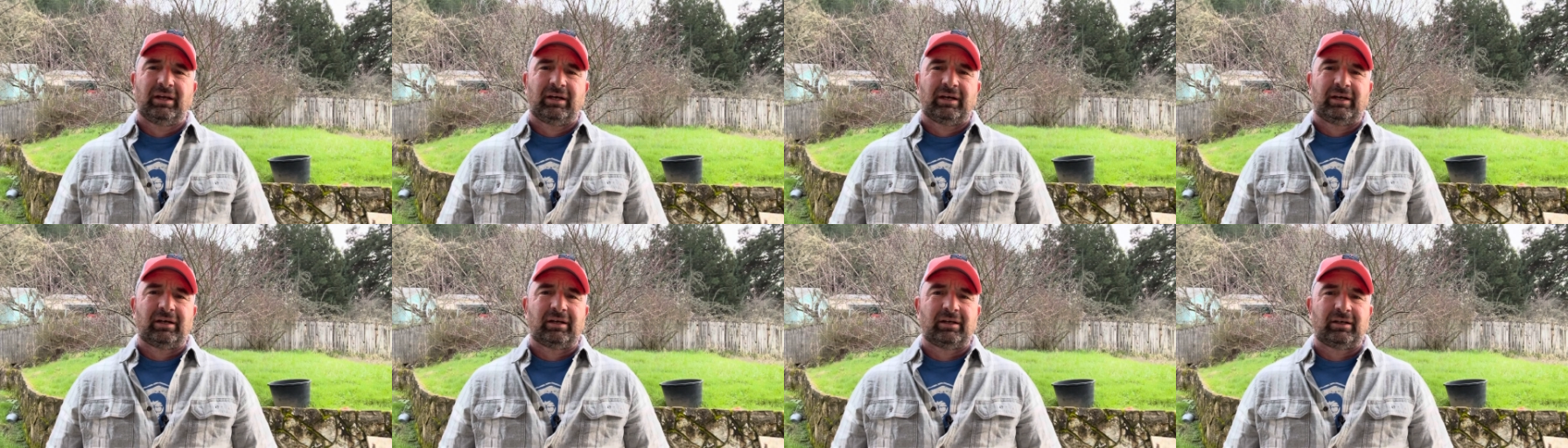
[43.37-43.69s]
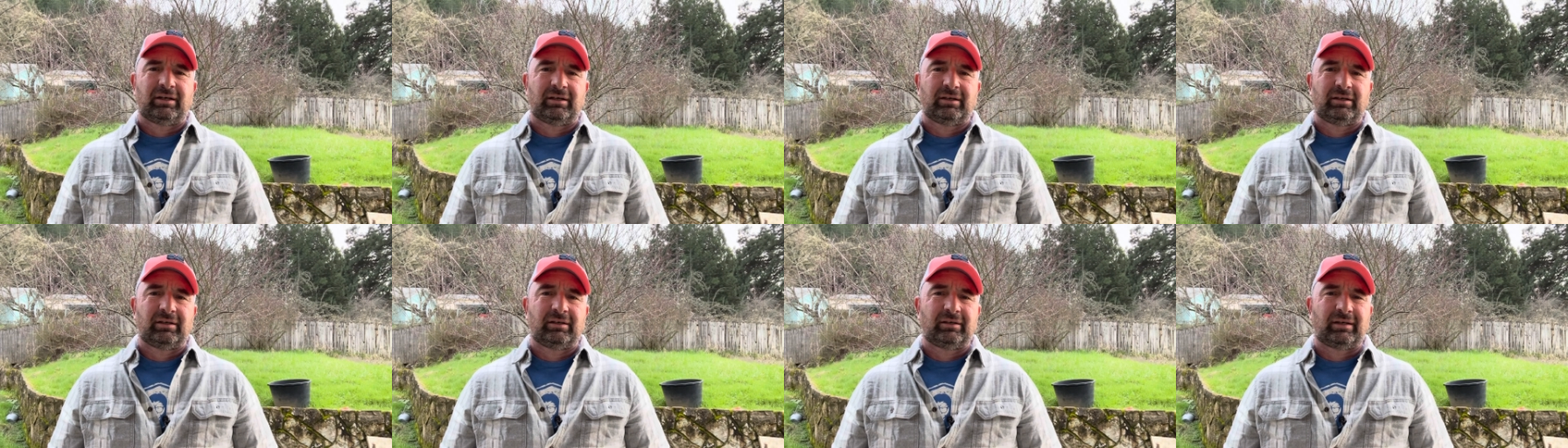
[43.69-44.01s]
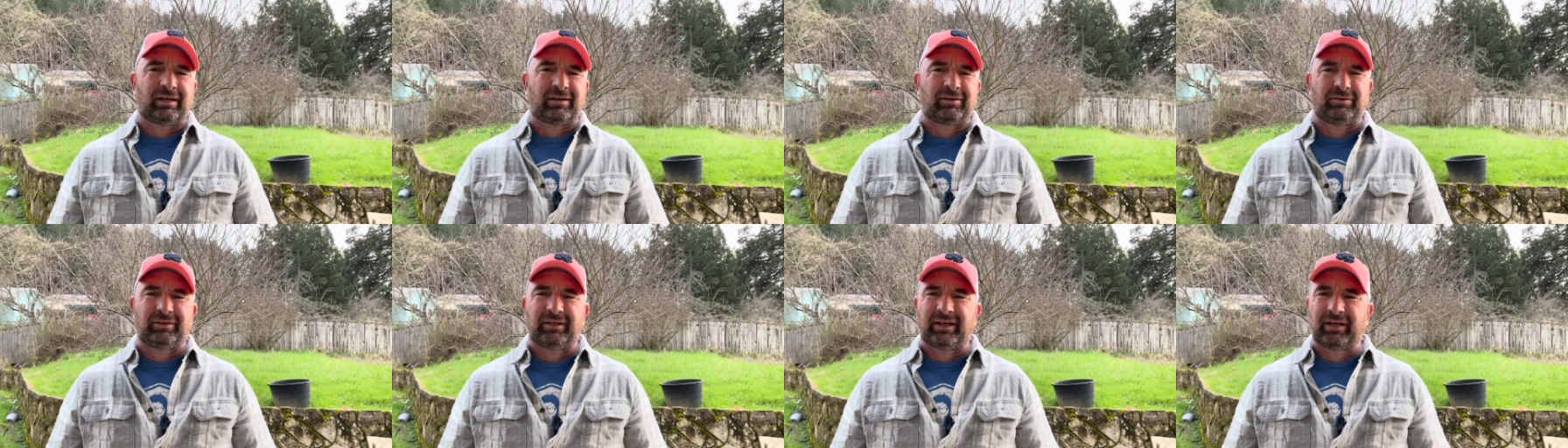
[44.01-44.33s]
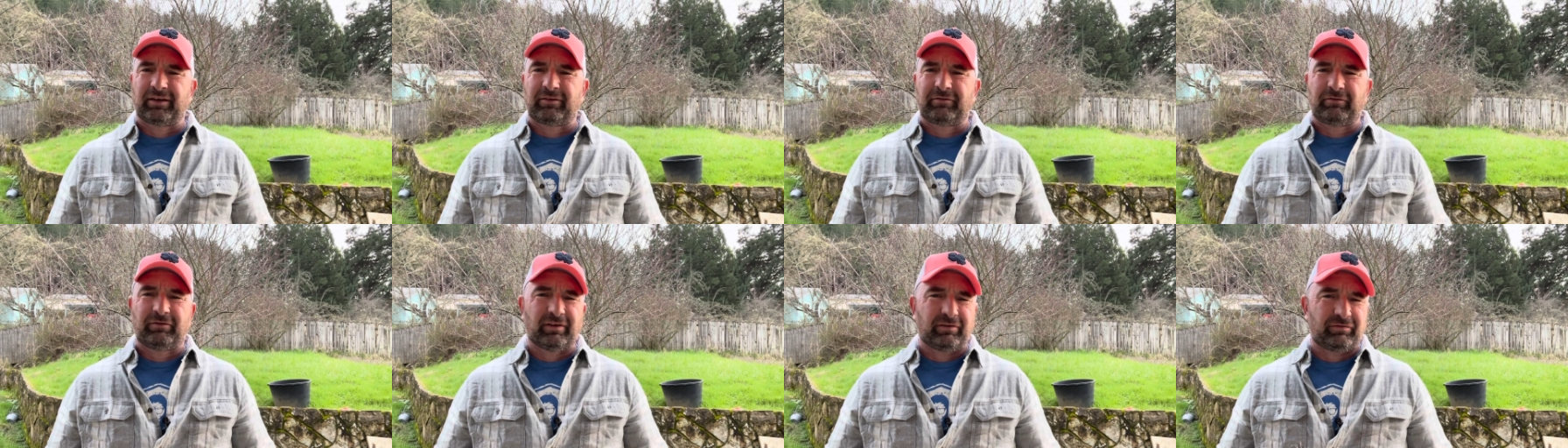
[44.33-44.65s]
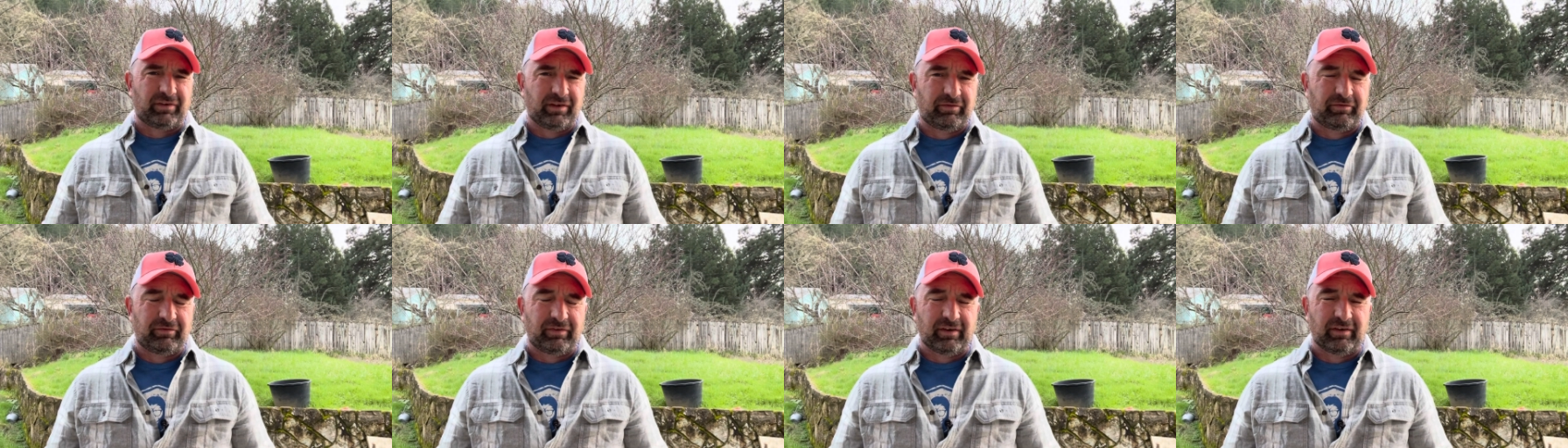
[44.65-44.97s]
I don't like
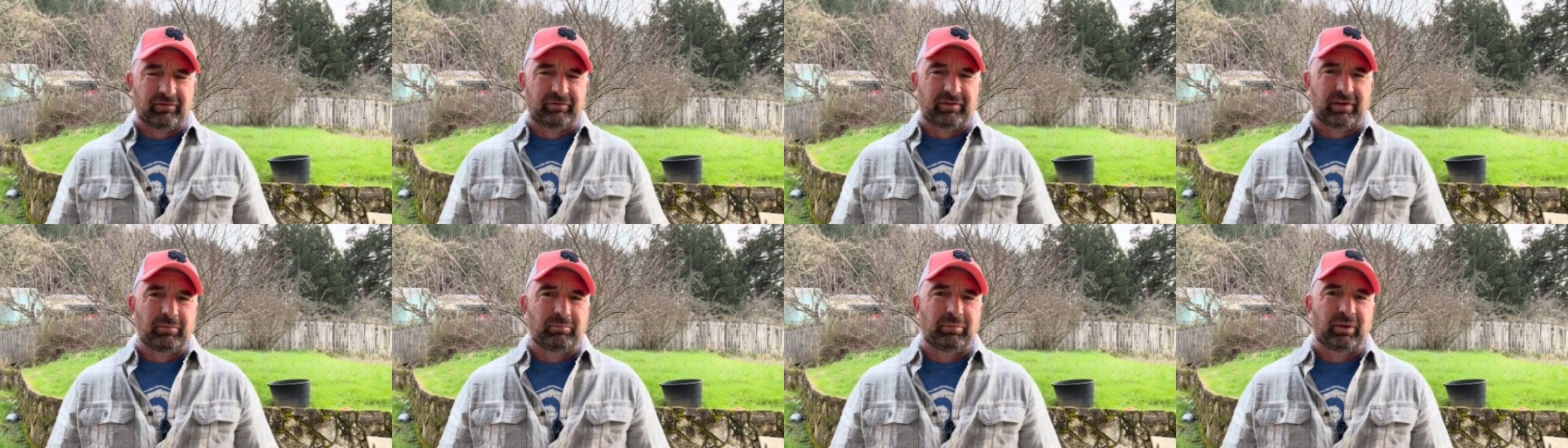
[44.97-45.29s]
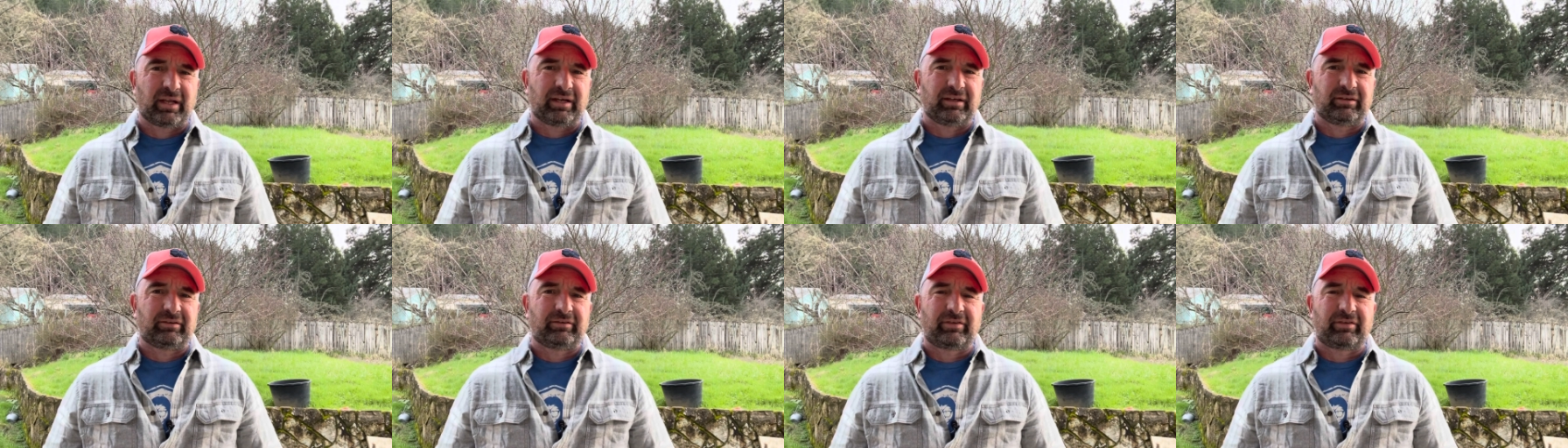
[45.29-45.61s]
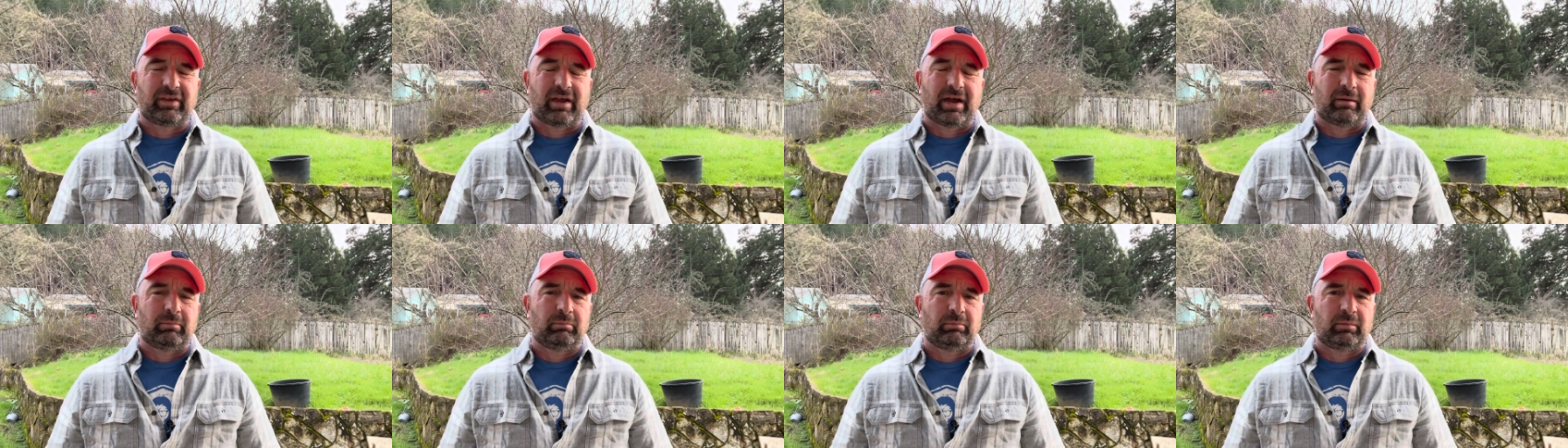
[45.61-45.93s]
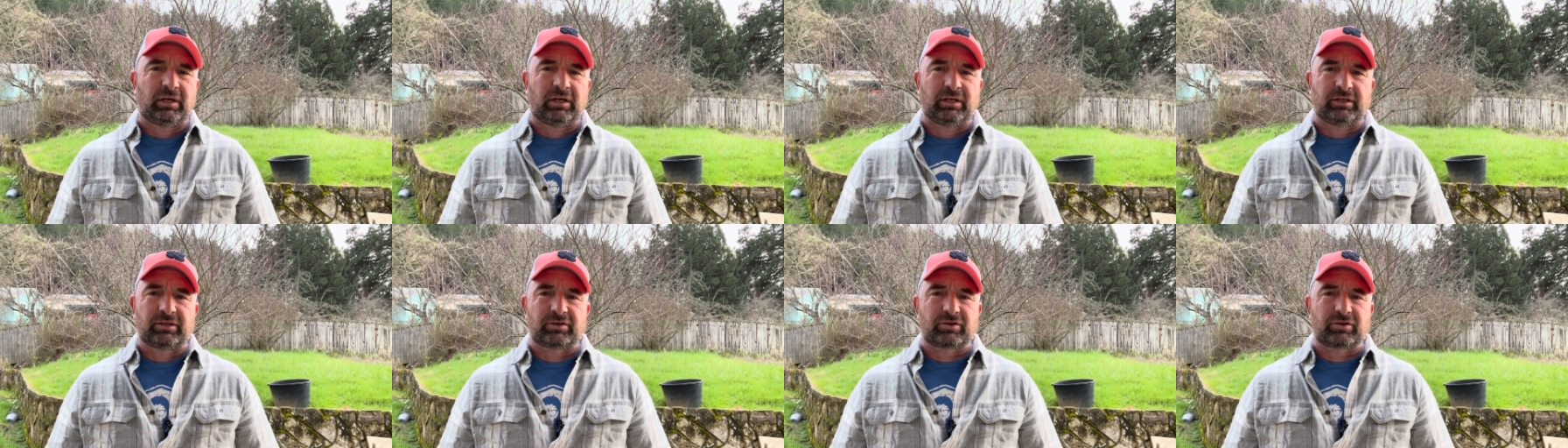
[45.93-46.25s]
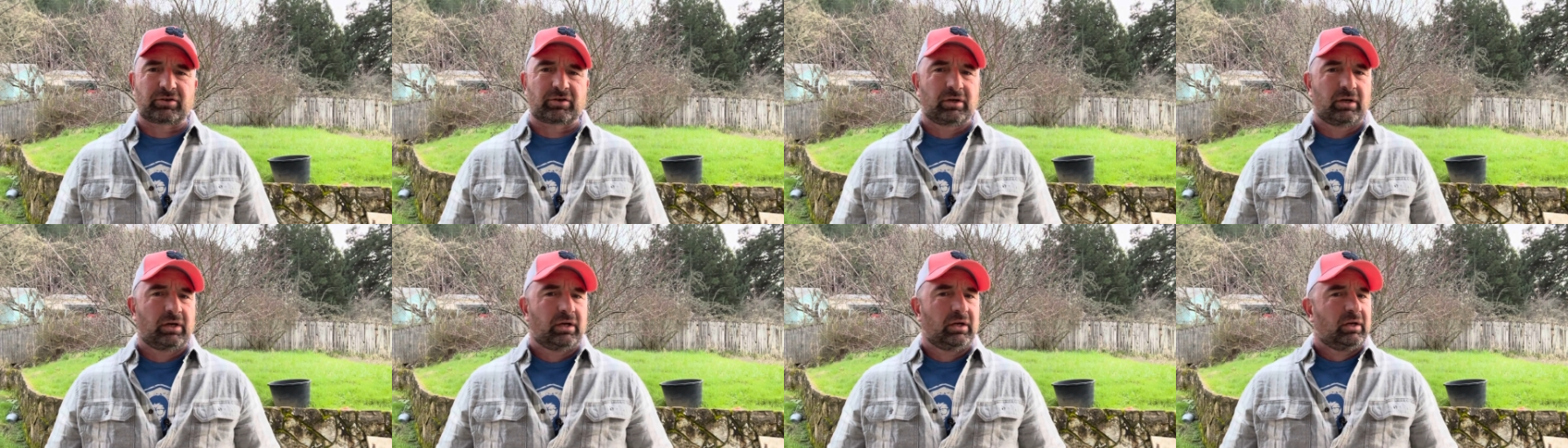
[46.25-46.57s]
50/50 blades that much.